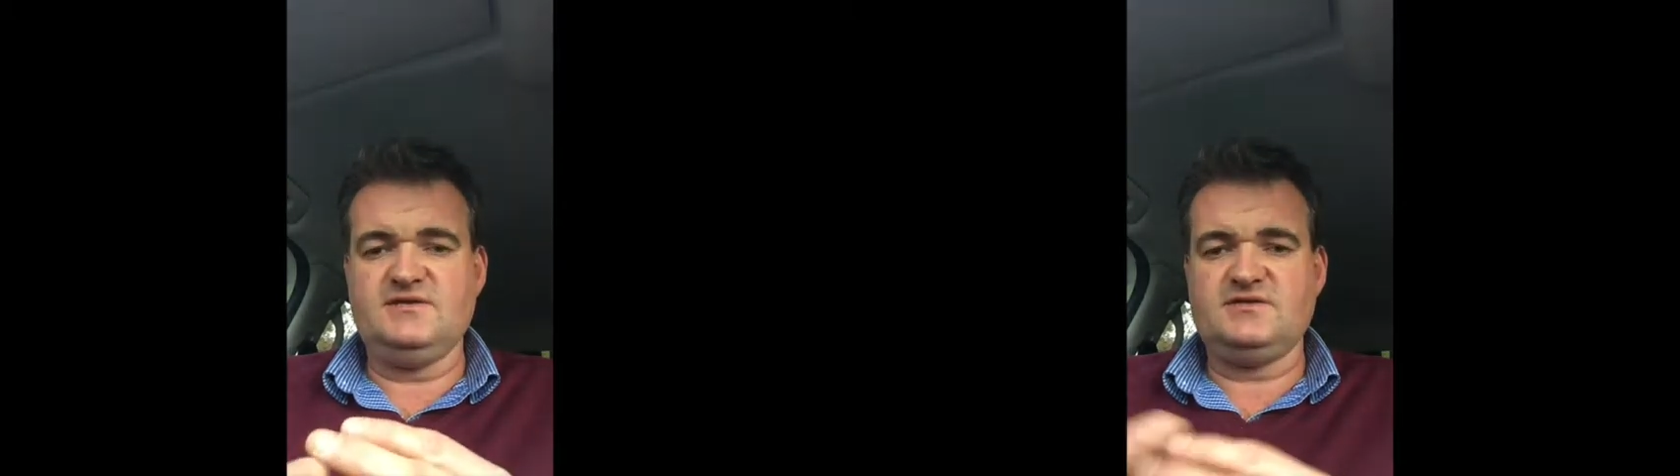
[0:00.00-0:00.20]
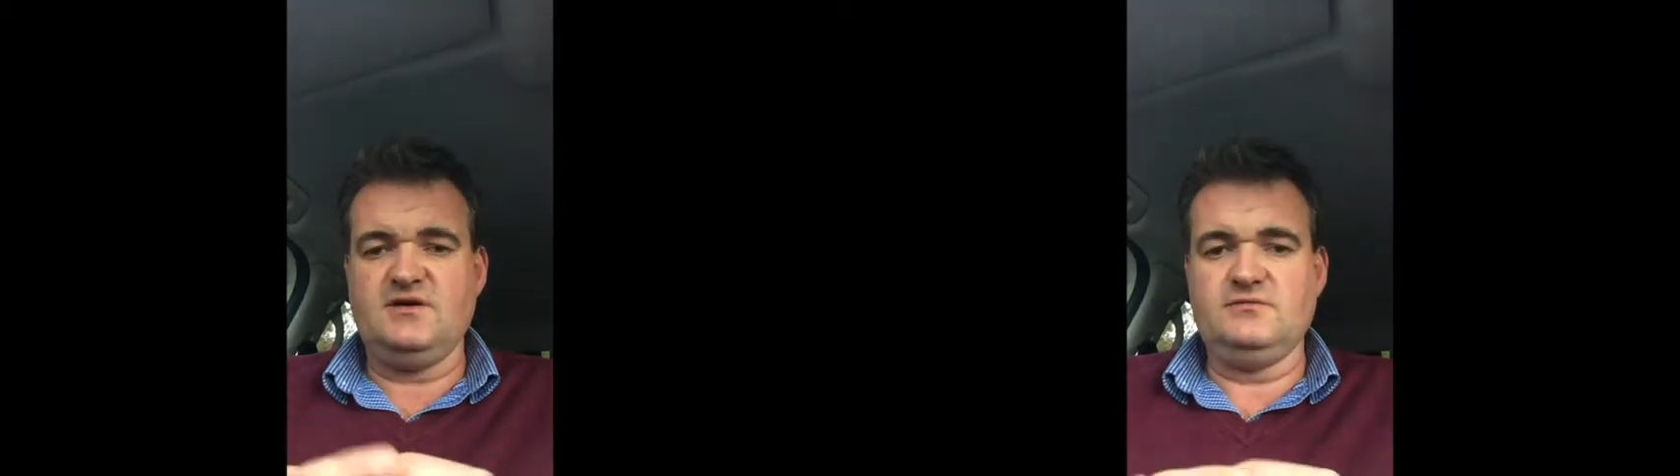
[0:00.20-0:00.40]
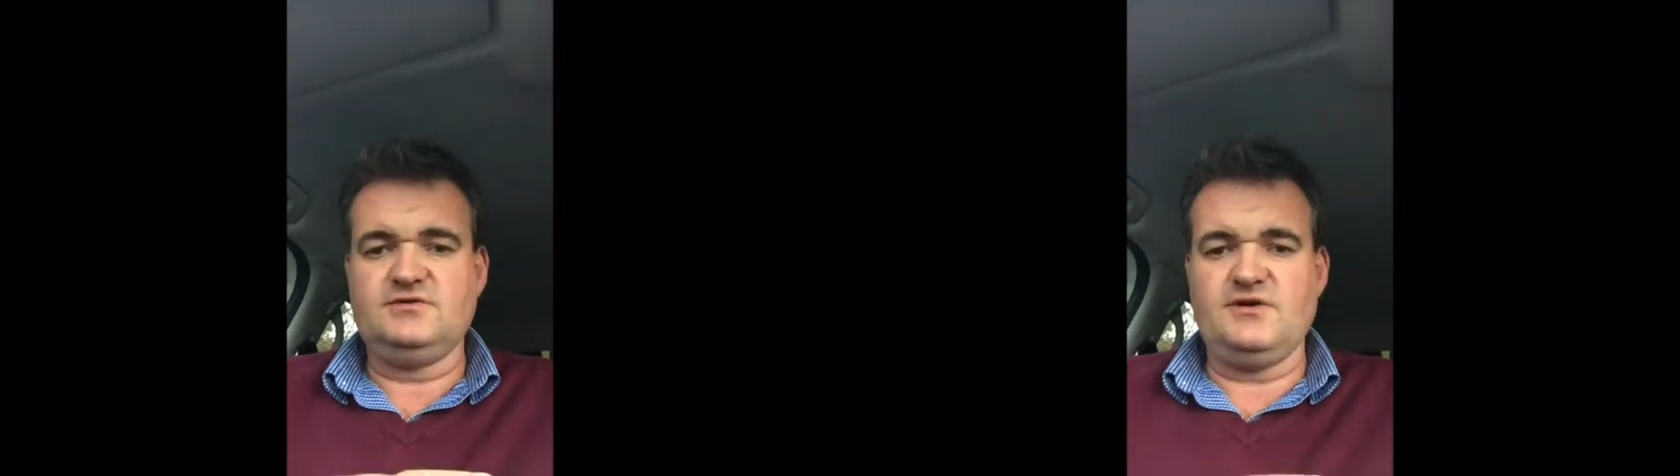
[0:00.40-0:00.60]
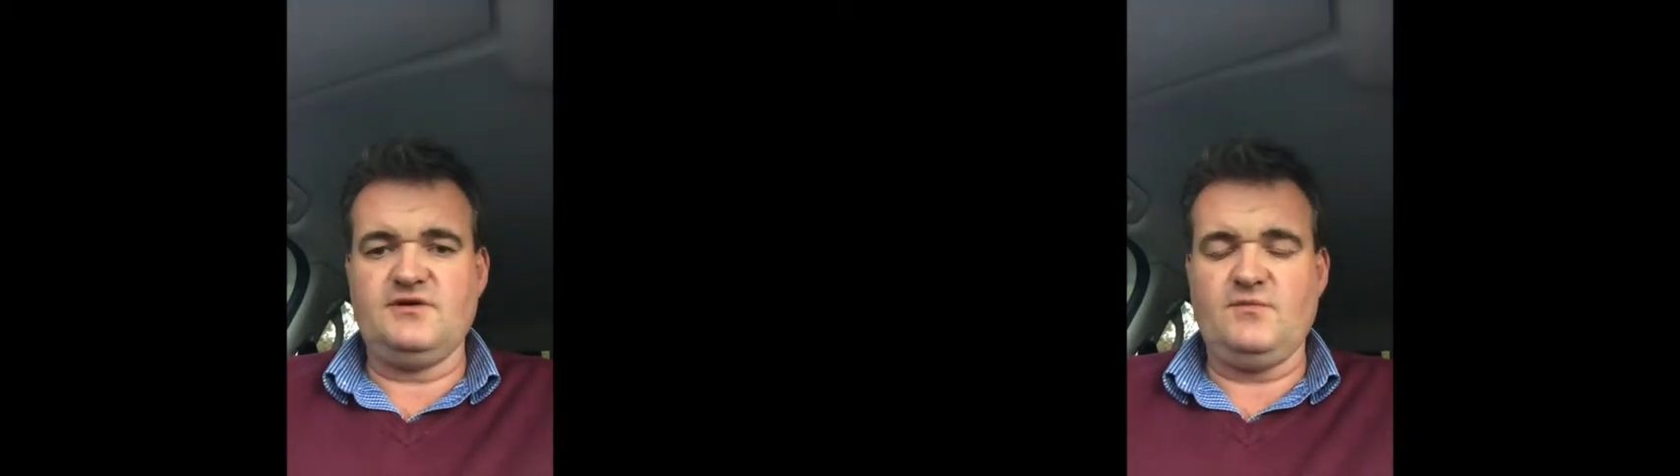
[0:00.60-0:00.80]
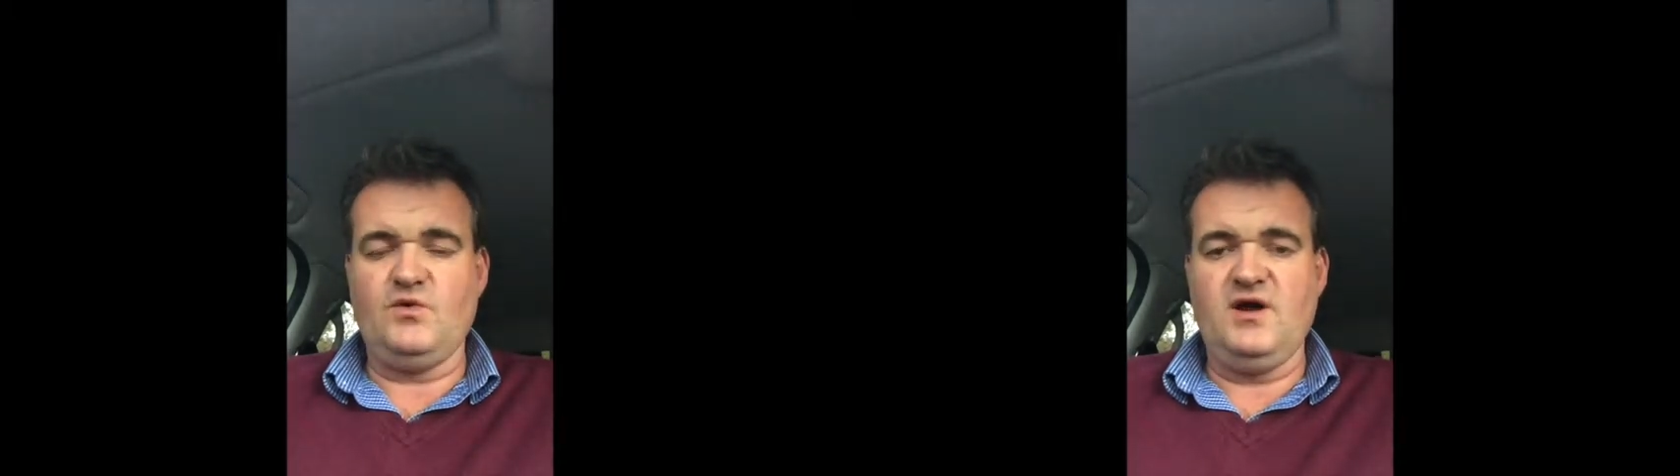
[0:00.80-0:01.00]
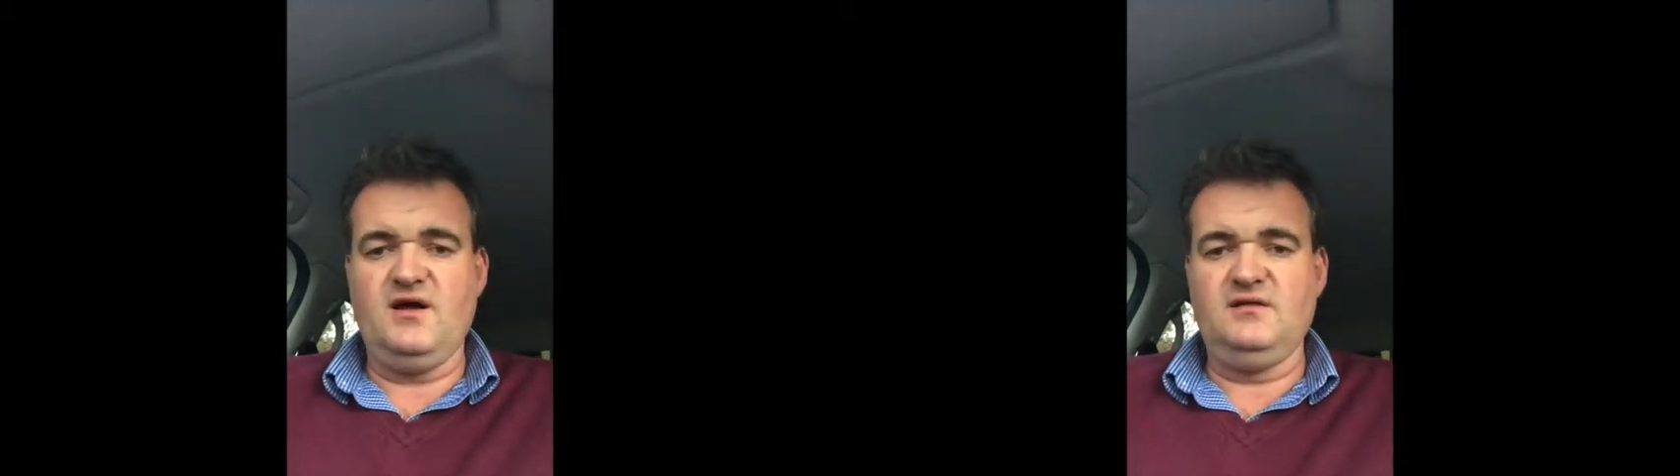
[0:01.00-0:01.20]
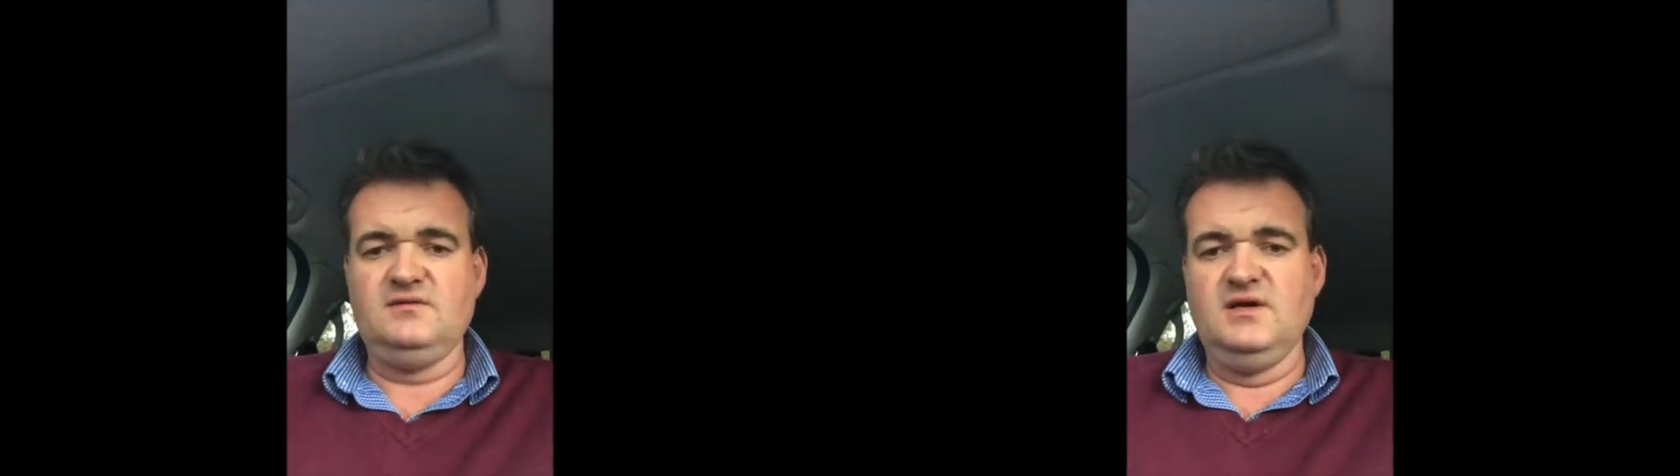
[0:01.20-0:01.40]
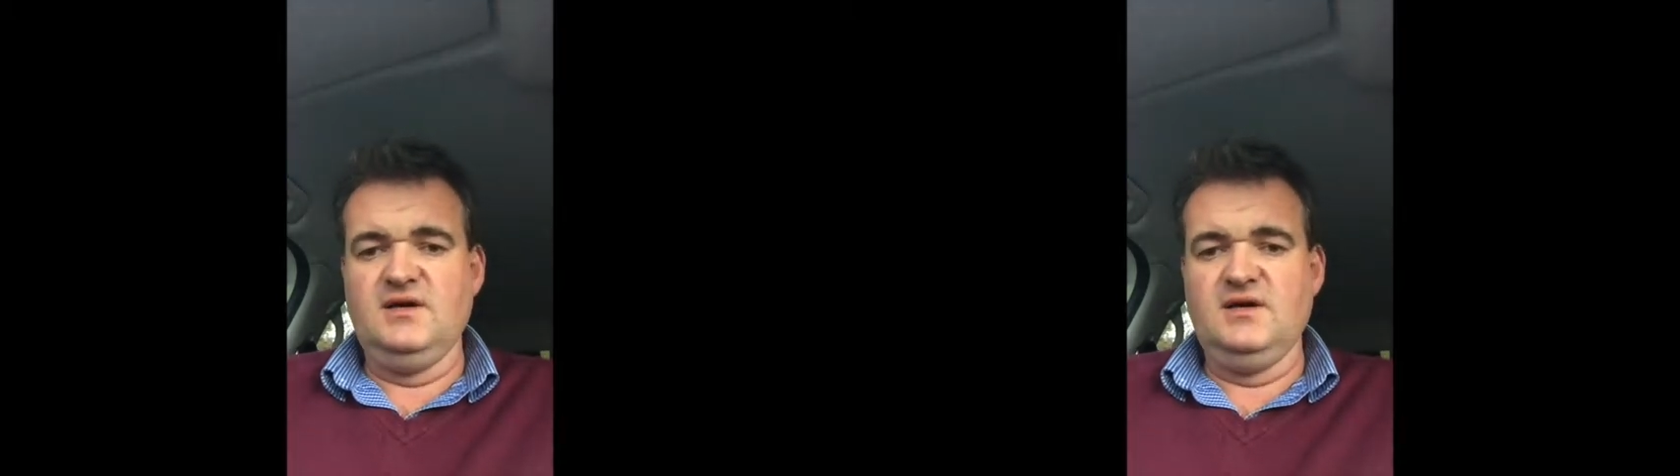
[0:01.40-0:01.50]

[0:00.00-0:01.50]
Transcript: so trotted up well,